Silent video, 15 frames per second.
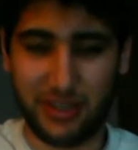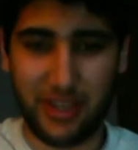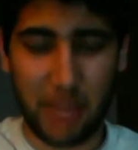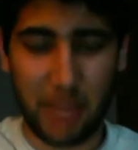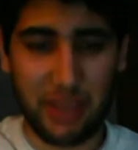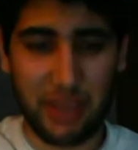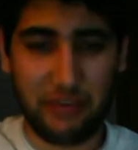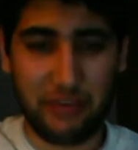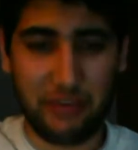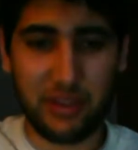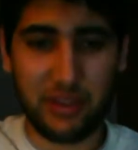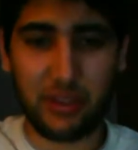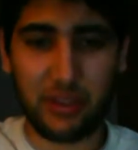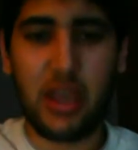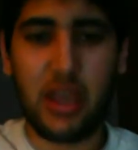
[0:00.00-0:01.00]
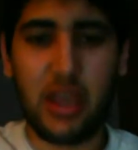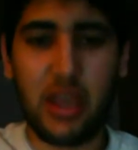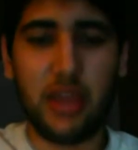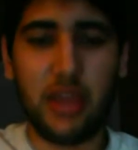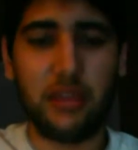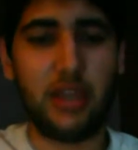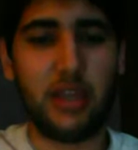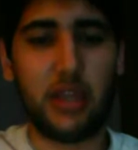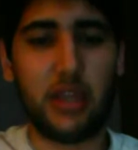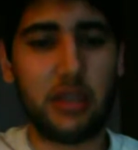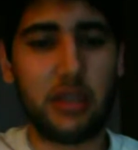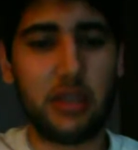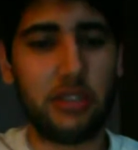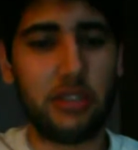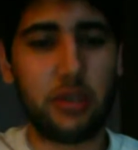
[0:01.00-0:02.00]
I'm having the
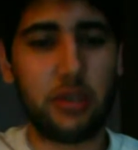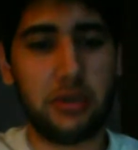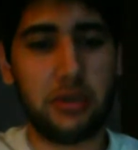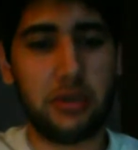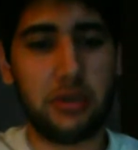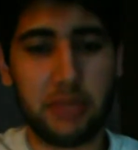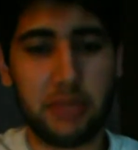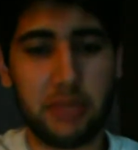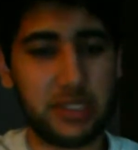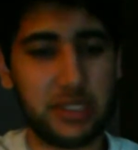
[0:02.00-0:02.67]
enjoyment